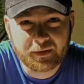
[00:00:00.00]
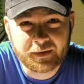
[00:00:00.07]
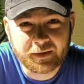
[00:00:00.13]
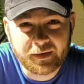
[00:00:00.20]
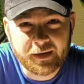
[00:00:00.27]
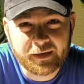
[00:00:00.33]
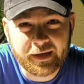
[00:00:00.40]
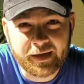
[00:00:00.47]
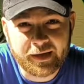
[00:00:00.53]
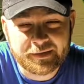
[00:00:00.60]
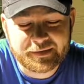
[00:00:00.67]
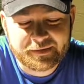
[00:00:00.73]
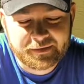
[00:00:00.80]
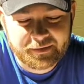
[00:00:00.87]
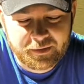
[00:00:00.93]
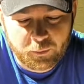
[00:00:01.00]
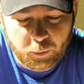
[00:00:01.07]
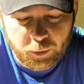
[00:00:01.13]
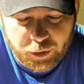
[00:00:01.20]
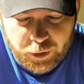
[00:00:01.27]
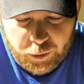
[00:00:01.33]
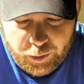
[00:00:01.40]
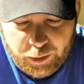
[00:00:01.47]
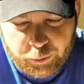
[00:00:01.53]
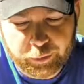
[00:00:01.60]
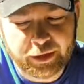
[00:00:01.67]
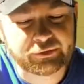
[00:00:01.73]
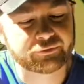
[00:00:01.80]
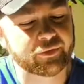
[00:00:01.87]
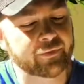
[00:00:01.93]
Hey guys, want to do a
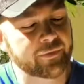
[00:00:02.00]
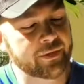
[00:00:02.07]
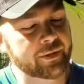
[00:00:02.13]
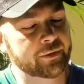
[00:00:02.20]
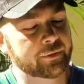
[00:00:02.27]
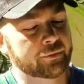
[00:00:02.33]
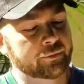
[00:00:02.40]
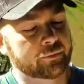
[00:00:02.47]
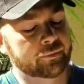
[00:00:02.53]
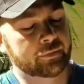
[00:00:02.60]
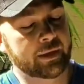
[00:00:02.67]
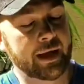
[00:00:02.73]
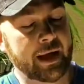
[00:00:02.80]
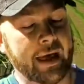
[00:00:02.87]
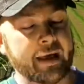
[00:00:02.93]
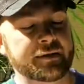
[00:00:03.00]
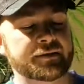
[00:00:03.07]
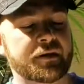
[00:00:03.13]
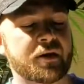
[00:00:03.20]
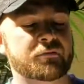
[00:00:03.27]
quick review, a hands-on